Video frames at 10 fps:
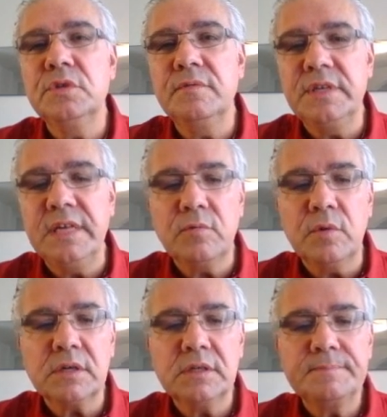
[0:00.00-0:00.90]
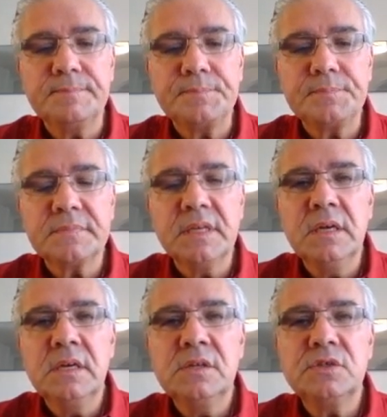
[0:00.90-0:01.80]
of the network.
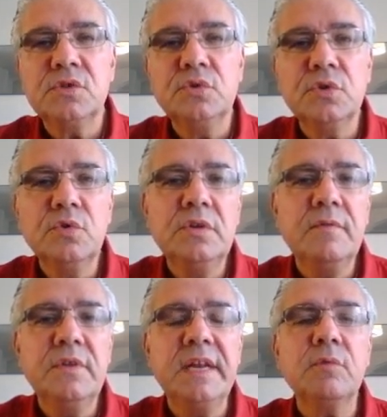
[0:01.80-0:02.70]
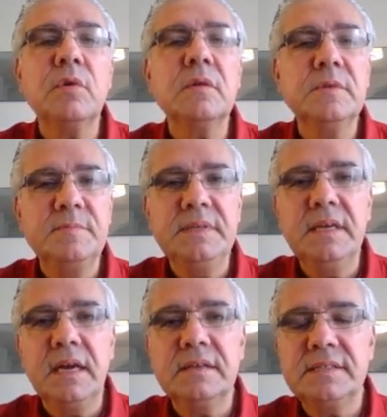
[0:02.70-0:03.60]
So the good of the network must be
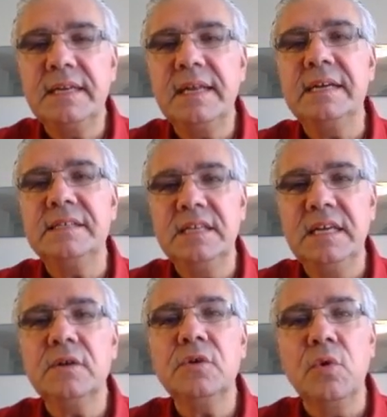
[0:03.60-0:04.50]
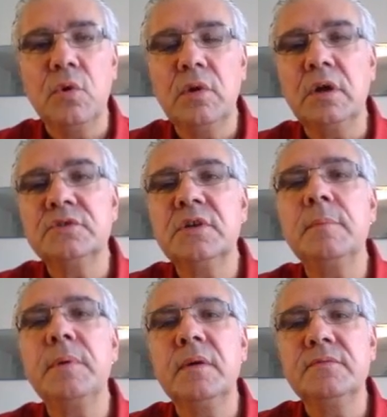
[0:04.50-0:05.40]
set as a goal on
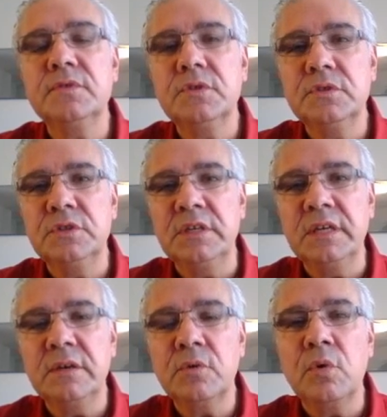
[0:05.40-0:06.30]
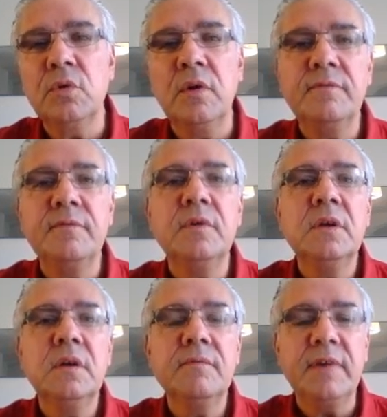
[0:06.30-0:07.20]
top of the goal of
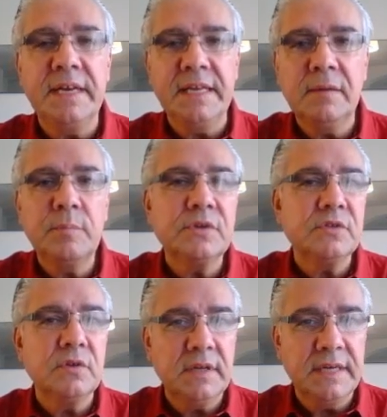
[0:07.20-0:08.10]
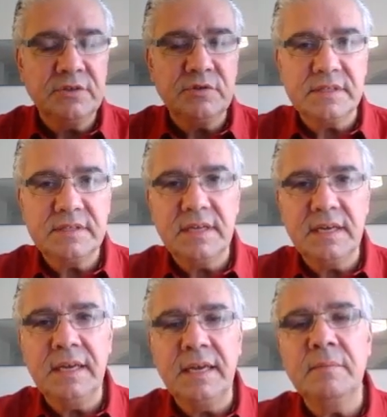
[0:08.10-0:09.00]
finding personal interest
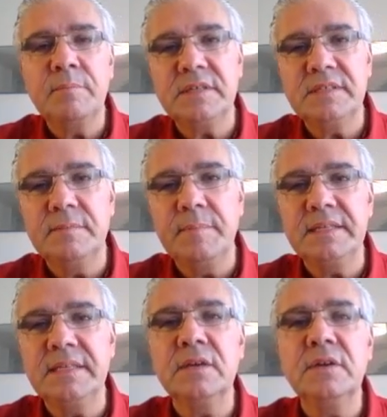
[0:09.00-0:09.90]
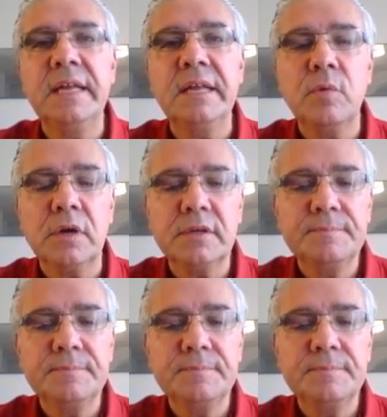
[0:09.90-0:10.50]
in participating in a network.